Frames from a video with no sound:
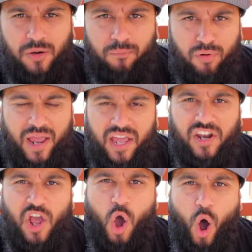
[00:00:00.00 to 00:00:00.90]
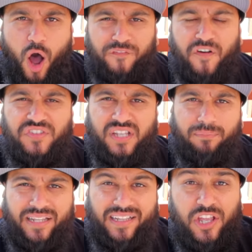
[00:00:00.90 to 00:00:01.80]
your brand off of
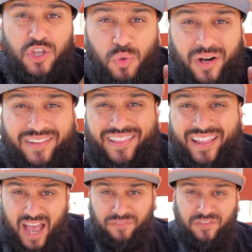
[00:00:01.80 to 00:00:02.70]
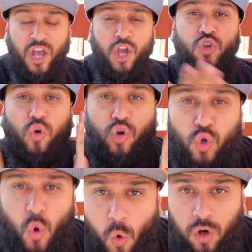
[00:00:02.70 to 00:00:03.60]
something that you done left. You're a
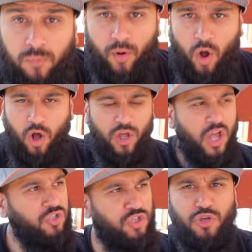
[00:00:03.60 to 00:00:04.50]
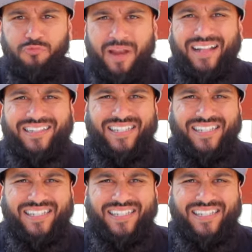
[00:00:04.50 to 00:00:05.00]
cornball. Do you not